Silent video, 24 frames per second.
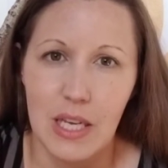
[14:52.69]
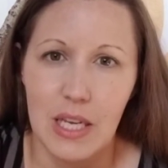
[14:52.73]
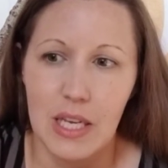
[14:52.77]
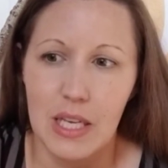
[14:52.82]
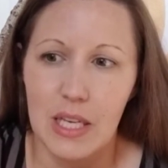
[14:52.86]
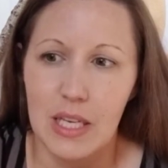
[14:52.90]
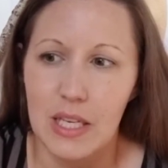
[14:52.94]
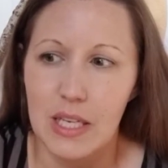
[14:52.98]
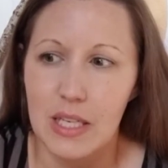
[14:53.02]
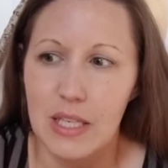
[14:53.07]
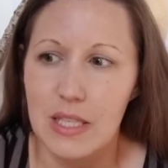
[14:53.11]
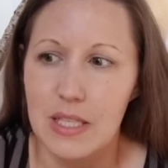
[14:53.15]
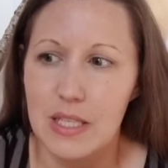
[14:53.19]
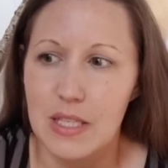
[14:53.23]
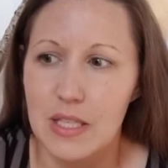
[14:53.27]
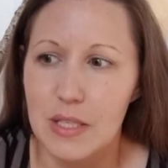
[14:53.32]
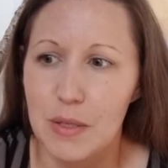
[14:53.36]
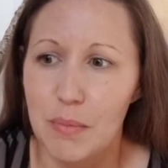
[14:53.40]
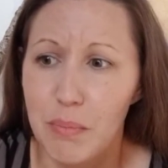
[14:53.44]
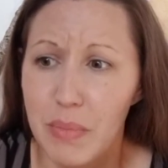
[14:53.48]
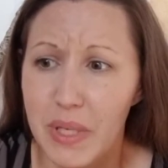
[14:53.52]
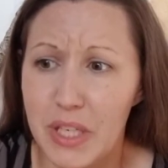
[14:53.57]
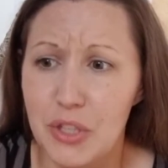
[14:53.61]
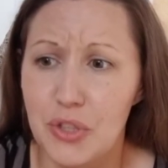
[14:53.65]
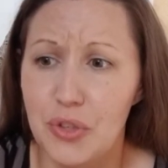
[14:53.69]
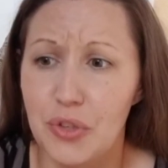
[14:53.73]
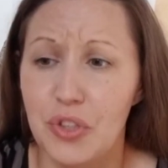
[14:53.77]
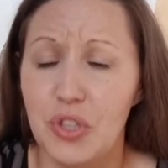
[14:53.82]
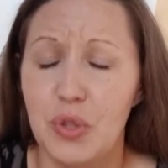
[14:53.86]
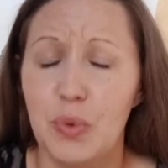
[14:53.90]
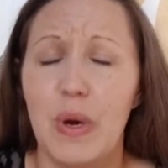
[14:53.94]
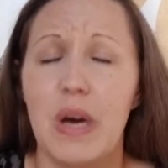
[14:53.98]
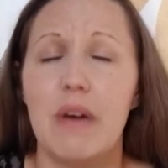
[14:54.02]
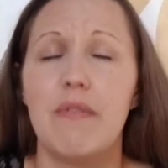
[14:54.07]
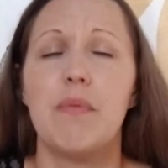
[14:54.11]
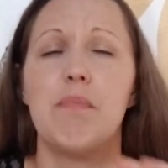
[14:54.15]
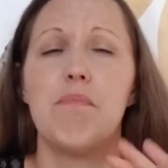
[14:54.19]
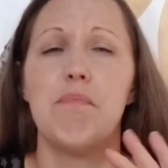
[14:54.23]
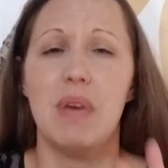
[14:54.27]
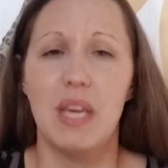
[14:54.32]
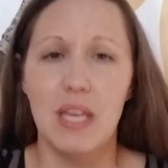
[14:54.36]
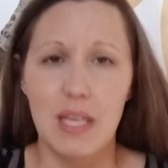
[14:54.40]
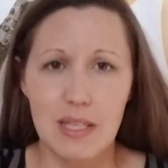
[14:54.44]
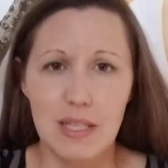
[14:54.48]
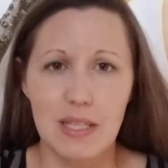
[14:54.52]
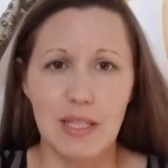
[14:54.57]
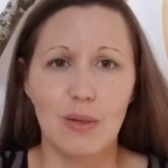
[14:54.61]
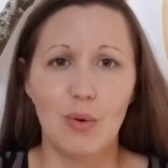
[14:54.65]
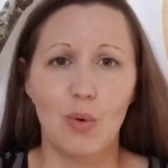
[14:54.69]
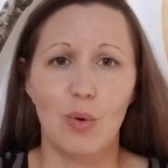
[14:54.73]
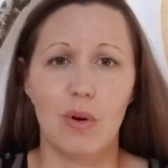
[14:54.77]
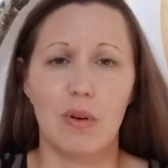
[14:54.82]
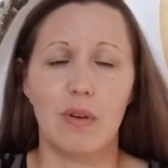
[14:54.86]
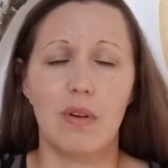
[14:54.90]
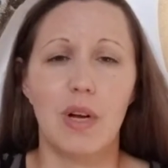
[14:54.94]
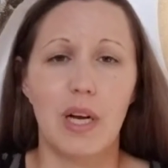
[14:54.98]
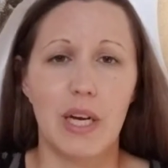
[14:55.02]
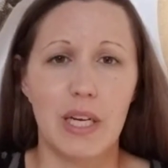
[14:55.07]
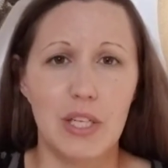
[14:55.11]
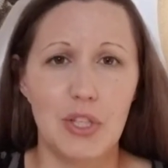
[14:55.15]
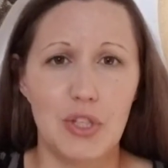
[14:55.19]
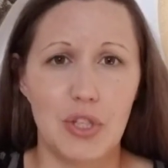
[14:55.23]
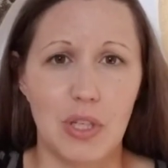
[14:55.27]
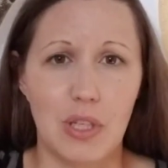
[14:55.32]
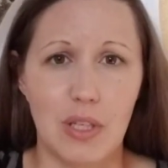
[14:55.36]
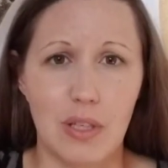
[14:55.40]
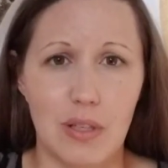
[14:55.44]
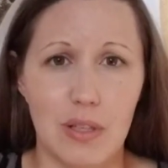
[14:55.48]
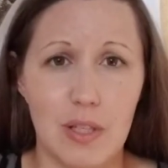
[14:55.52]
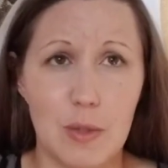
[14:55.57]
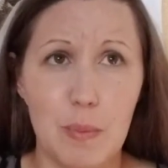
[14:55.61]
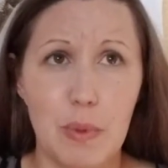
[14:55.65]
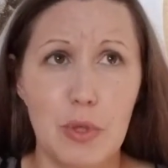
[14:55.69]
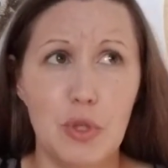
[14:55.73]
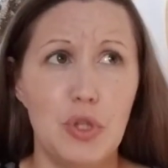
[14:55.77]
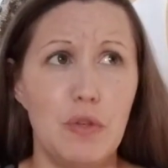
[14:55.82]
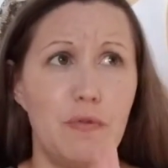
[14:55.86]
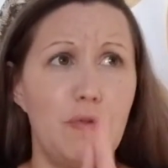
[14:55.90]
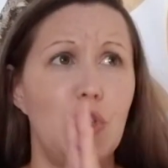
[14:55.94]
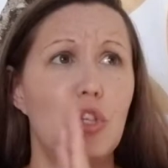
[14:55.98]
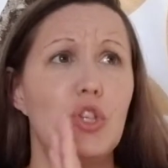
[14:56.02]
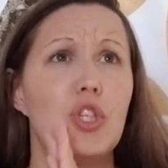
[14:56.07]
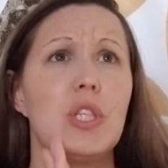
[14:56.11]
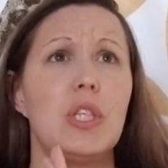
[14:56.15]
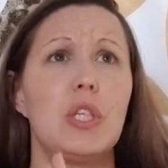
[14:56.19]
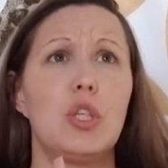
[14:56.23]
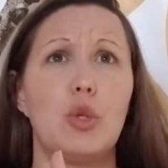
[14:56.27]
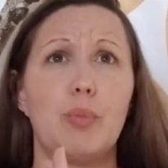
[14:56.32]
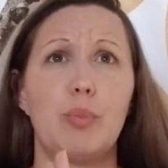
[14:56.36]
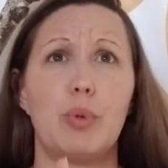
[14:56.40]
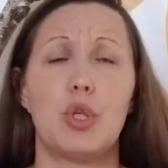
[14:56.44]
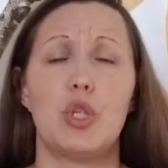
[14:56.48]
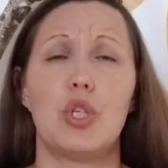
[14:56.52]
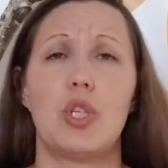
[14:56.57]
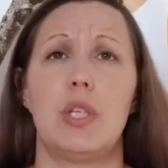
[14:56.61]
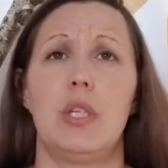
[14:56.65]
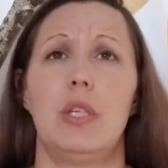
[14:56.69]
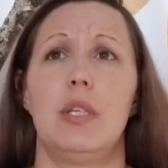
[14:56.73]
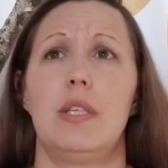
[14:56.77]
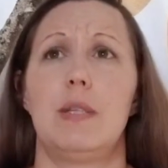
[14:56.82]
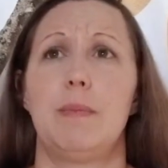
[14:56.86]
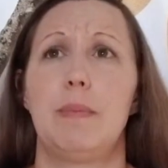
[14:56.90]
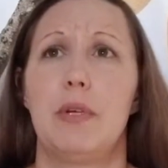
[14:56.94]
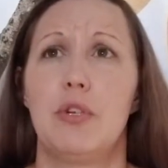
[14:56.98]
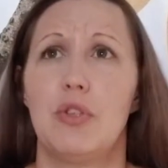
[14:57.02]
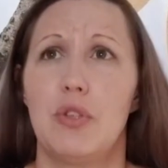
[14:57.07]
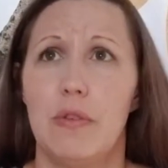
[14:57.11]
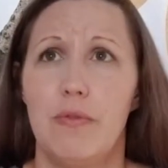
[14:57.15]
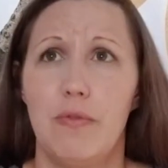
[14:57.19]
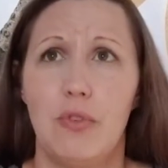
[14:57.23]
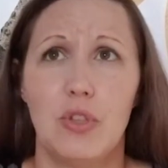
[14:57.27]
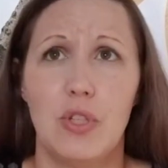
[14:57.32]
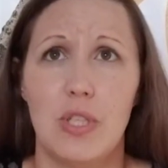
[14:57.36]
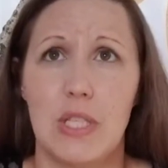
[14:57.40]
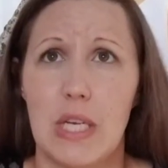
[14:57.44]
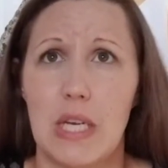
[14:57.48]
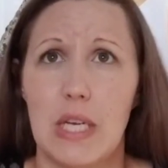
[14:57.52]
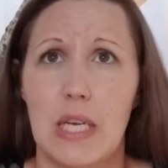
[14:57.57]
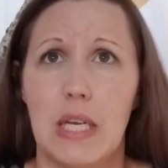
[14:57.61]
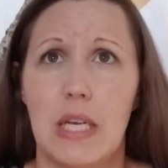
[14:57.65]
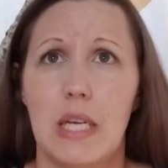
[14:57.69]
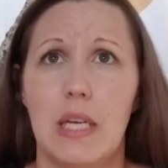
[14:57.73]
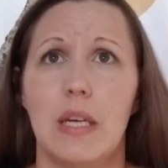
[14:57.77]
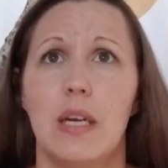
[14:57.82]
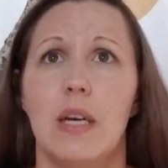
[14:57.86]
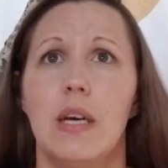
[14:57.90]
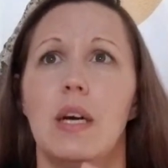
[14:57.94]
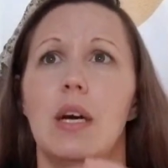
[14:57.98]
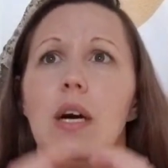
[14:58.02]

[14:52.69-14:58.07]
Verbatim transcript: is to make sure you have amazing oral hygiene, especially if you're a single person, especially if you're dating.